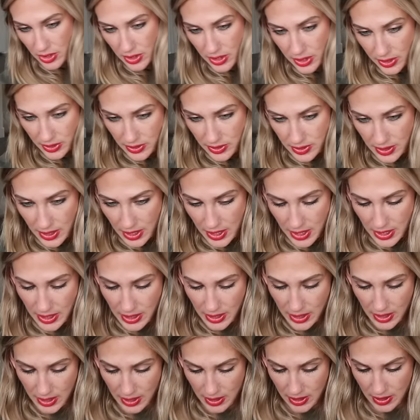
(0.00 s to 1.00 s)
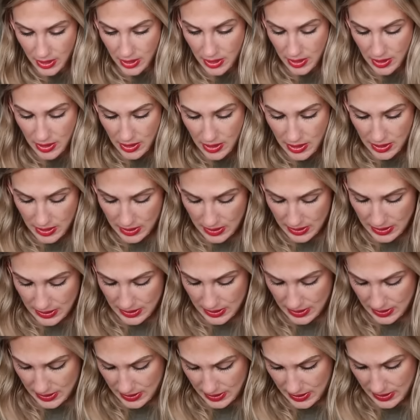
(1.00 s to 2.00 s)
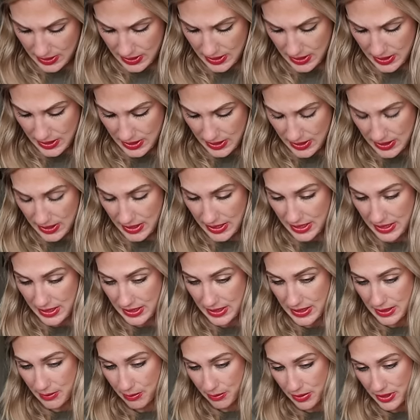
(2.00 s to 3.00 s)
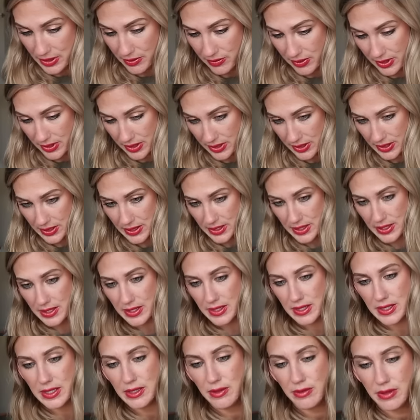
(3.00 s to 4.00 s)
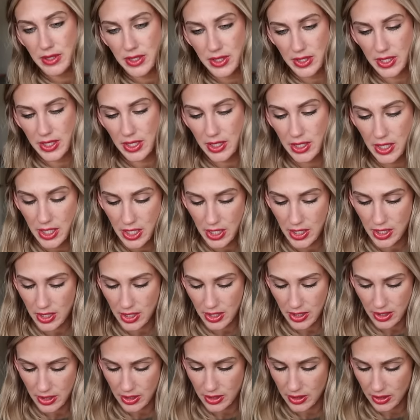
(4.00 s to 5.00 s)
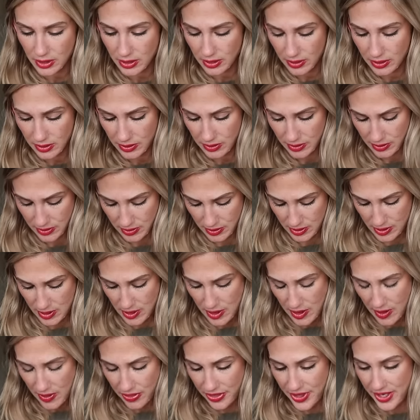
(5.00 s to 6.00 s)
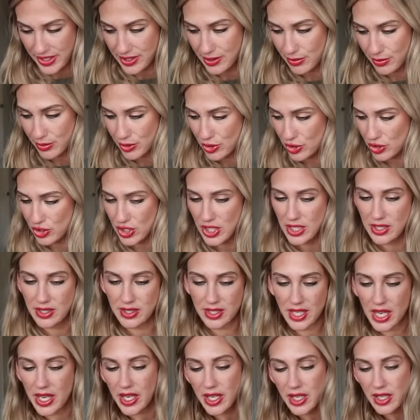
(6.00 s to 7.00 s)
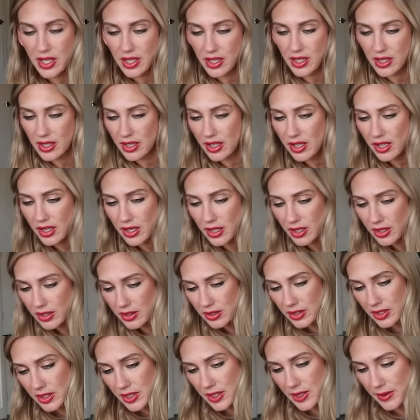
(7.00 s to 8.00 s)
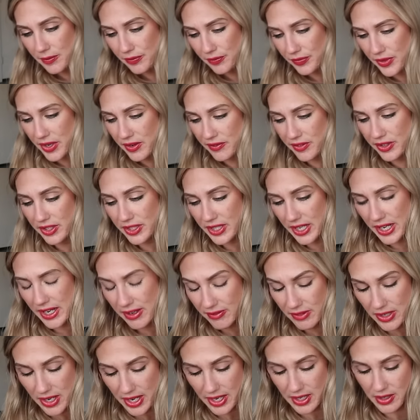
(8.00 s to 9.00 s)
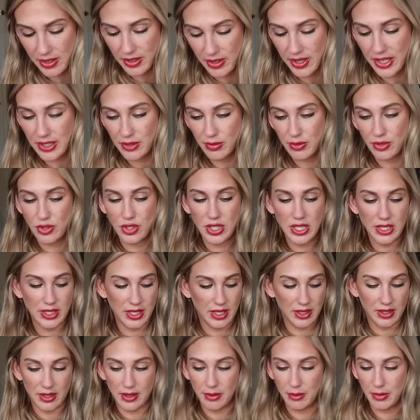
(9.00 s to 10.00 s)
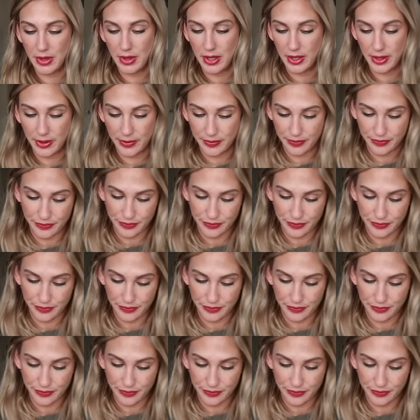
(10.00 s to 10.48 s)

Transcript: it looks like. Let's see. Yeah, it's a big one. Let's see what's in here. That's what she said. Look, I haven't had it. that's what she said in a minute.